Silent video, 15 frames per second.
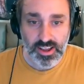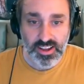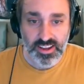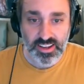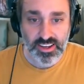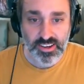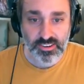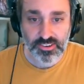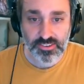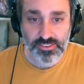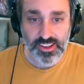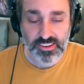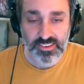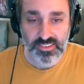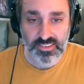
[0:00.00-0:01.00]
integer
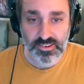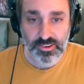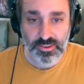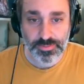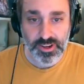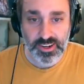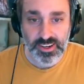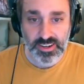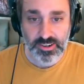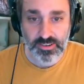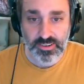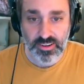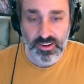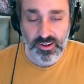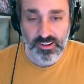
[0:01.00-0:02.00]
values corresponding
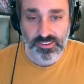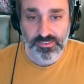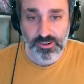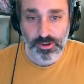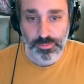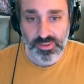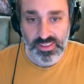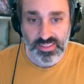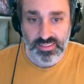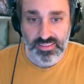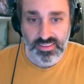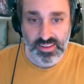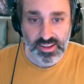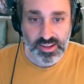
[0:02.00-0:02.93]
to all of our bins.